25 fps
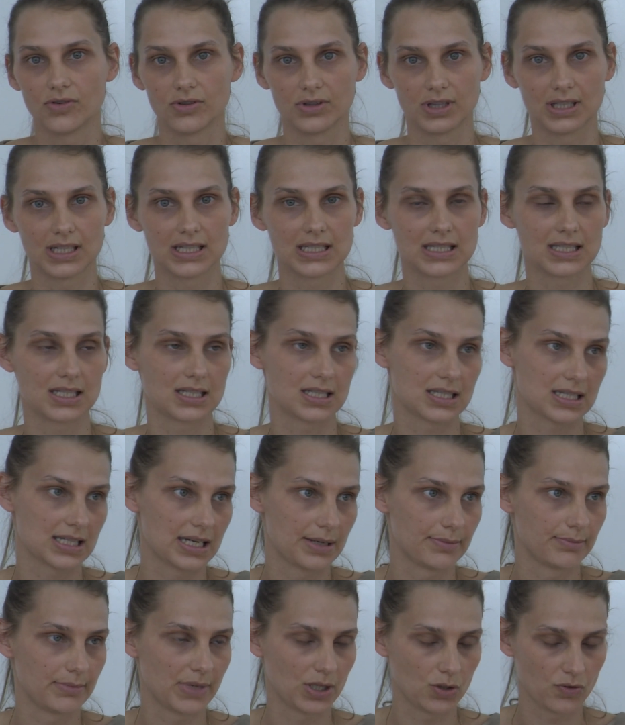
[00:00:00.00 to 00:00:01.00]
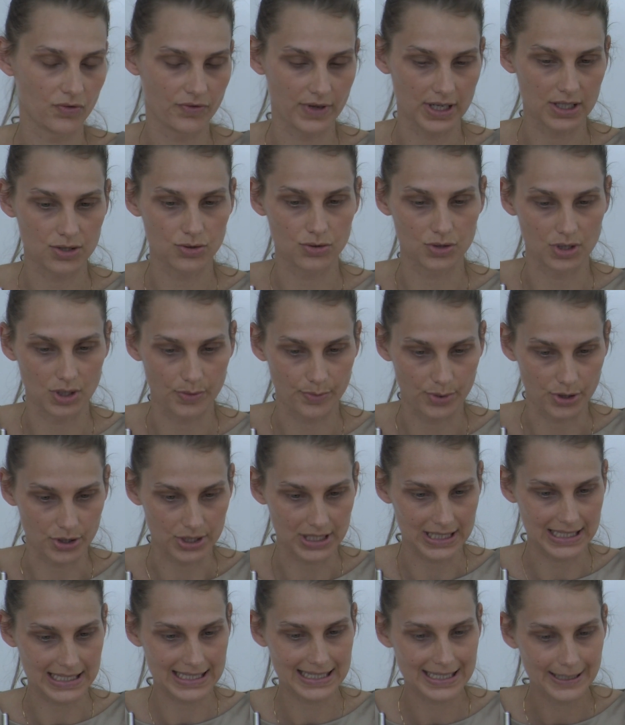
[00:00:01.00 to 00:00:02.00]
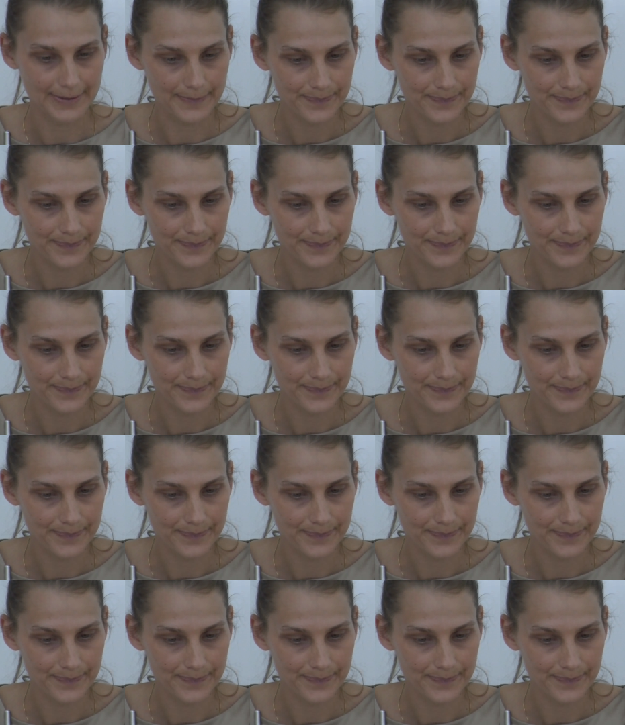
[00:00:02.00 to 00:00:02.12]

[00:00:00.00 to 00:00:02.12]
this is a manufacturing process.